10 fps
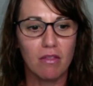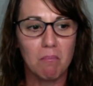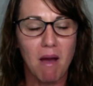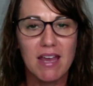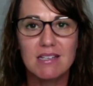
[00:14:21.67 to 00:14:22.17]

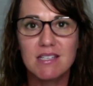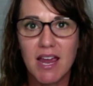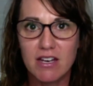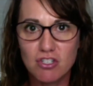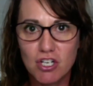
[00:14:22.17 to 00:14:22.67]
my
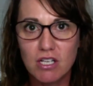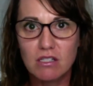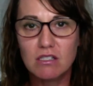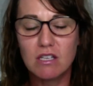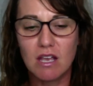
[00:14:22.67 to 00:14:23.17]

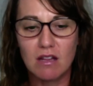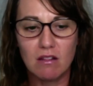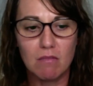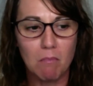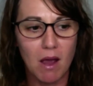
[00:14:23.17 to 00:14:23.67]
intentions
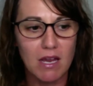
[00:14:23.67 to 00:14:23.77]
and my